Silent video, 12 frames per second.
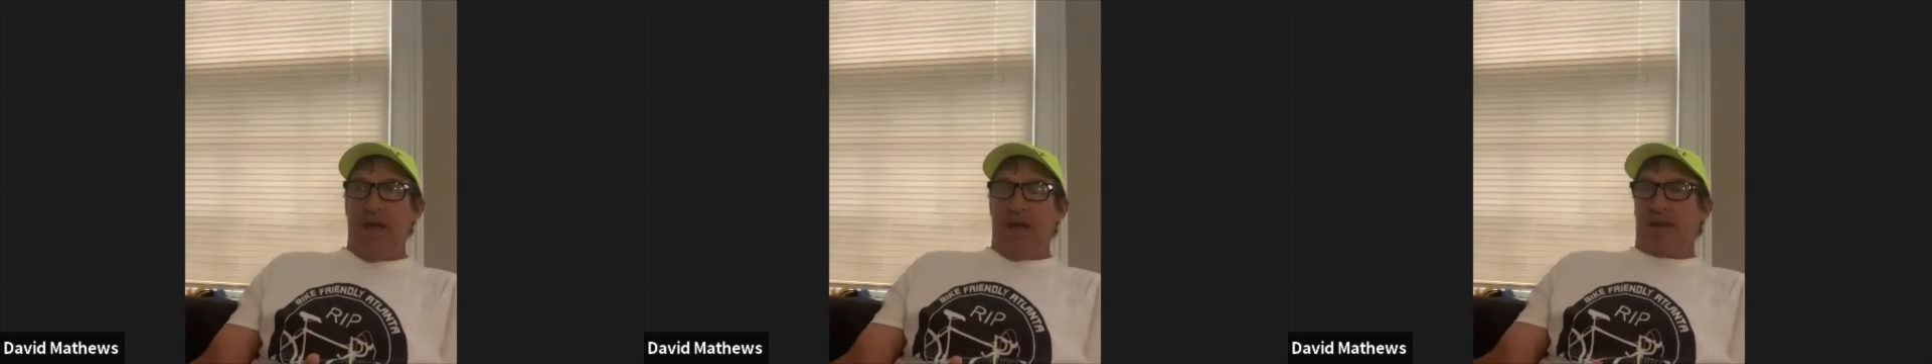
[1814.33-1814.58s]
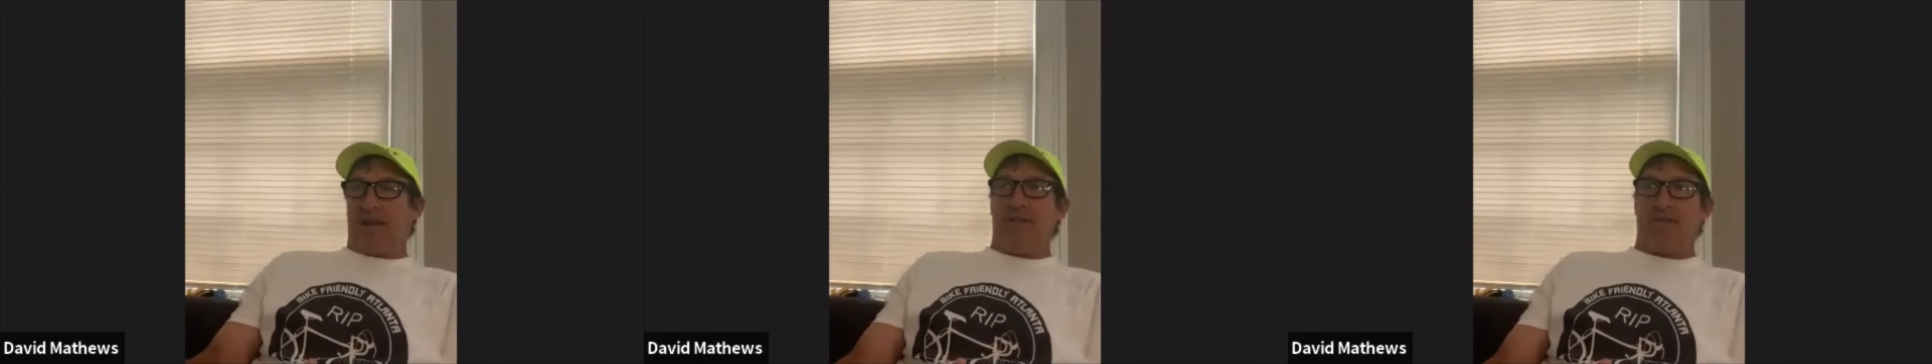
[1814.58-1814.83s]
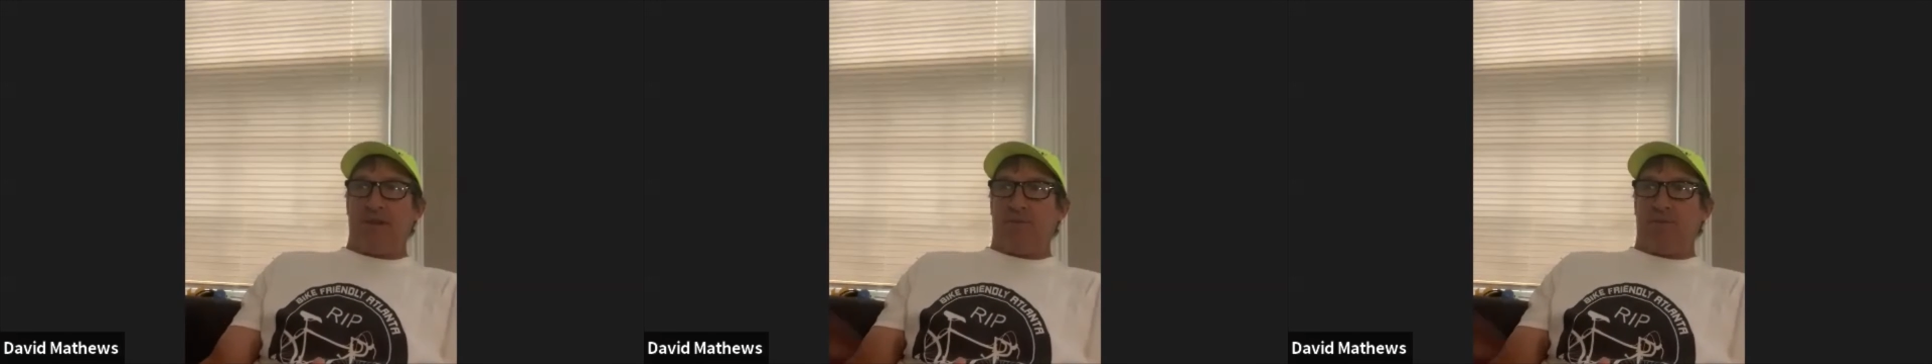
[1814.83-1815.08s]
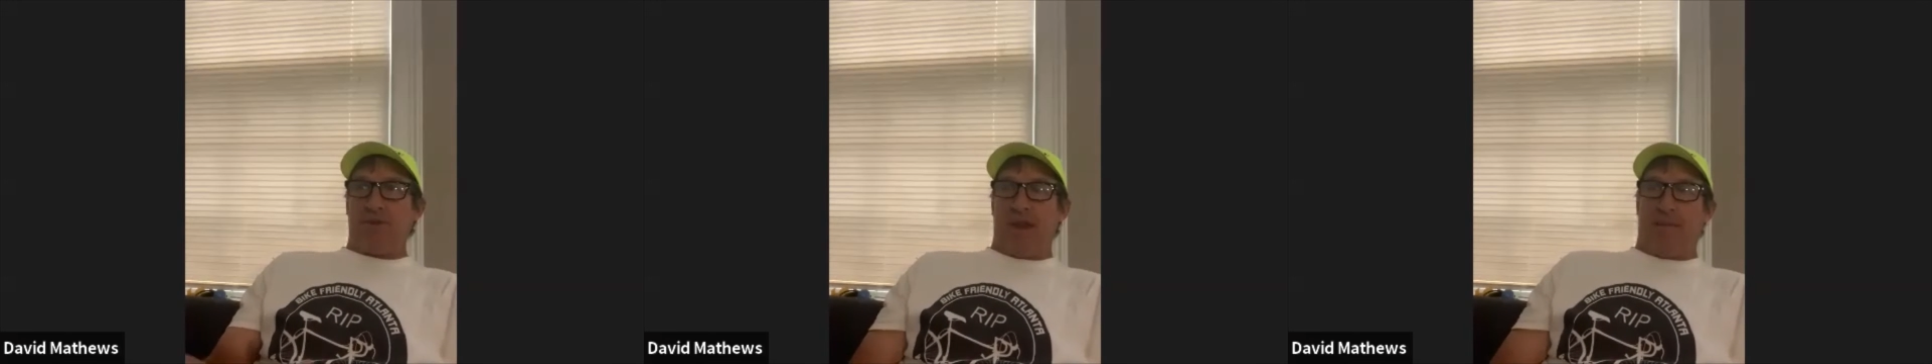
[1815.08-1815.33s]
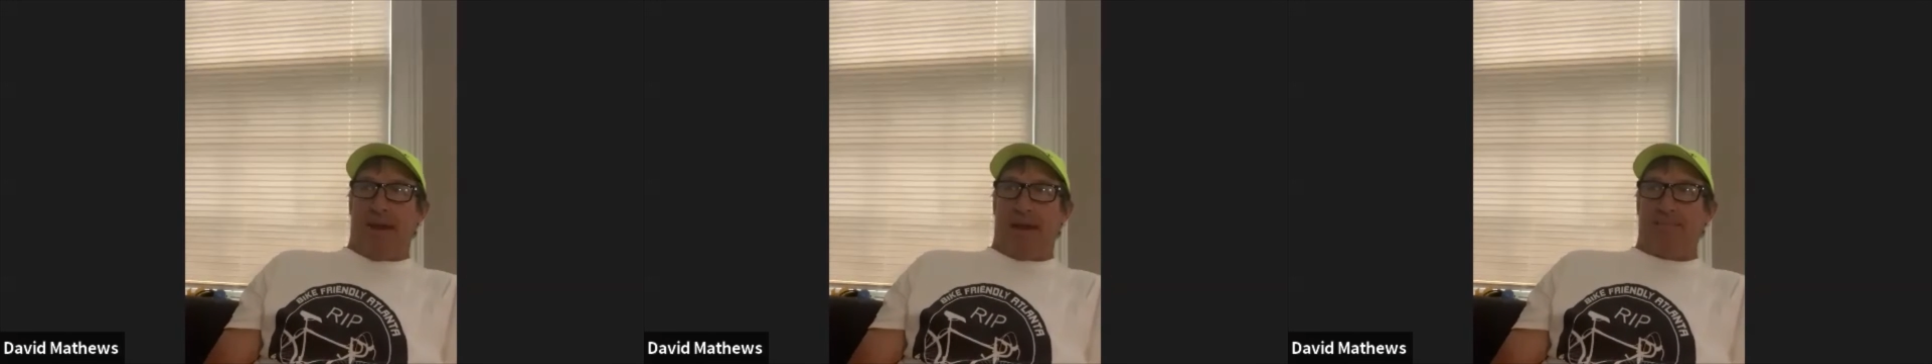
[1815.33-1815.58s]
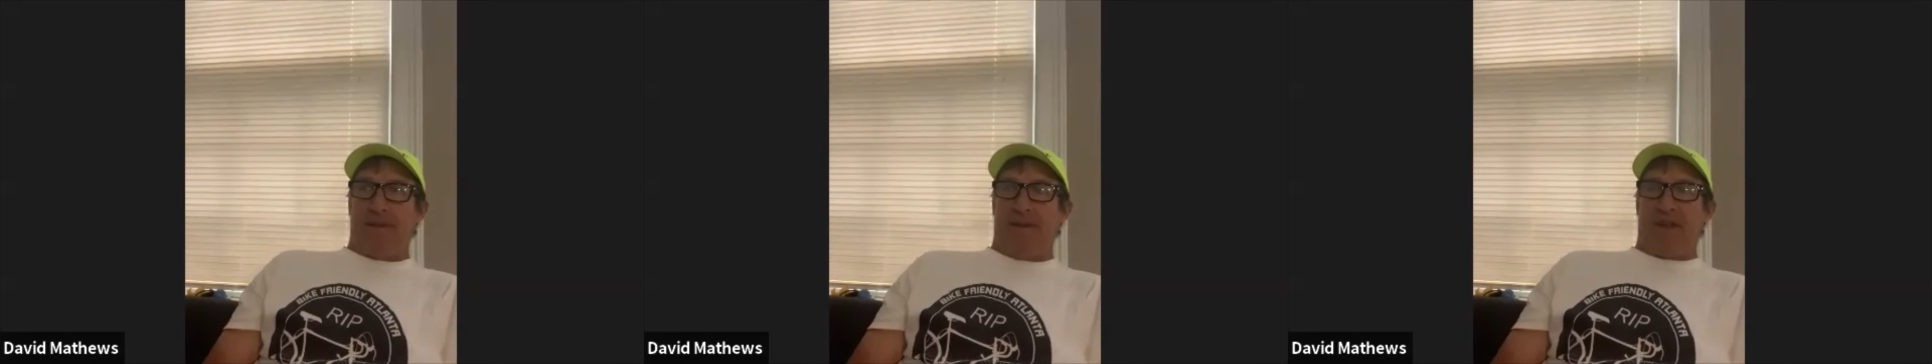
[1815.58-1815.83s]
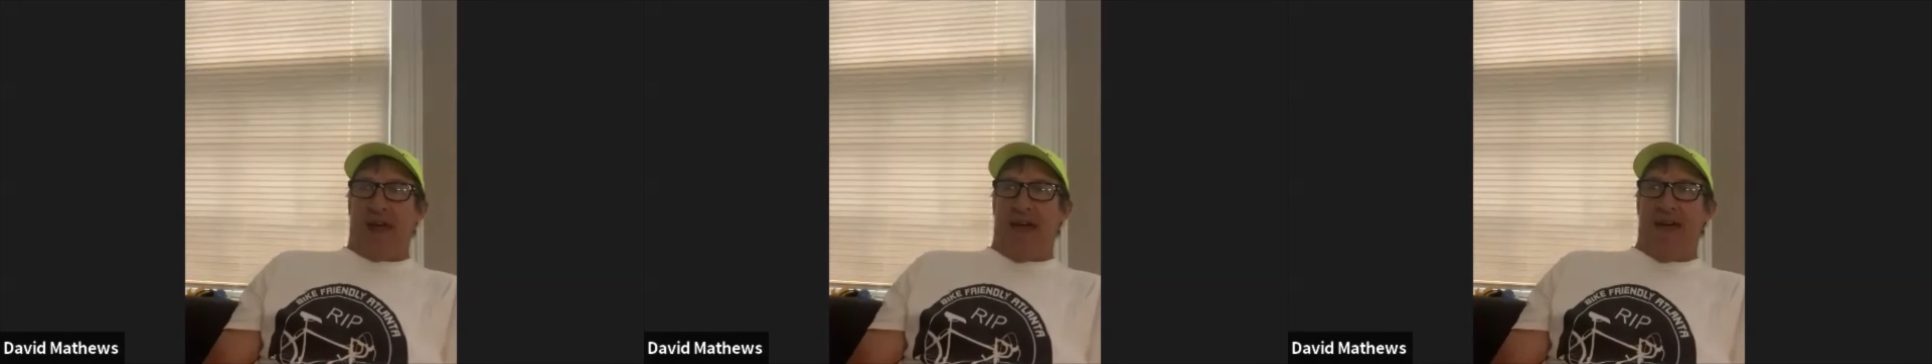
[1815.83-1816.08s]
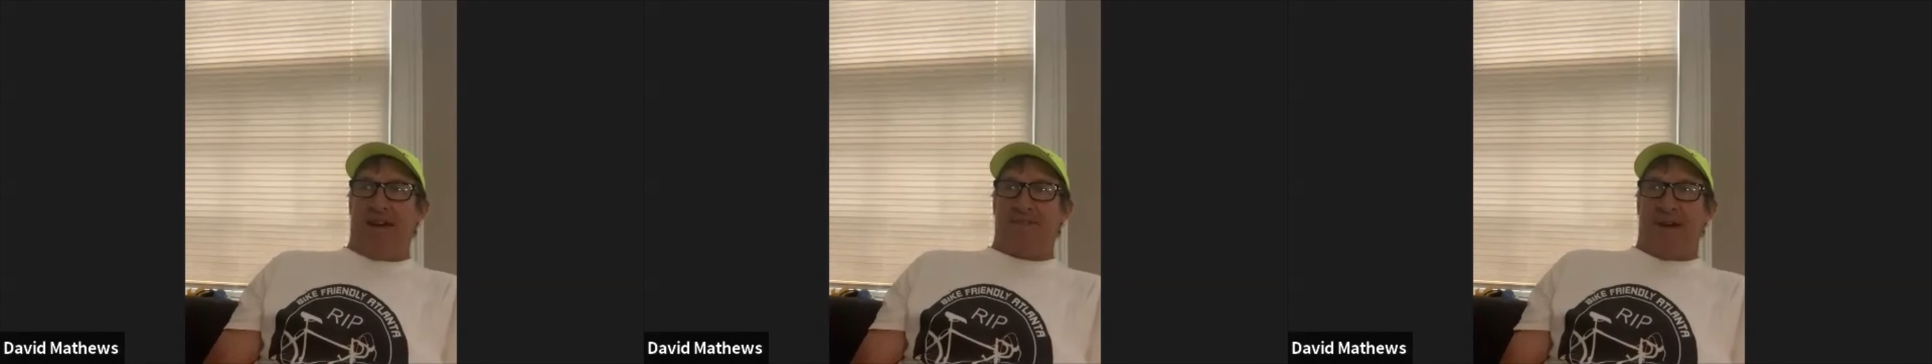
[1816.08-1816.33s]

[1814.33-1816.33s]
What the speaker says: Literally within about a month and a half,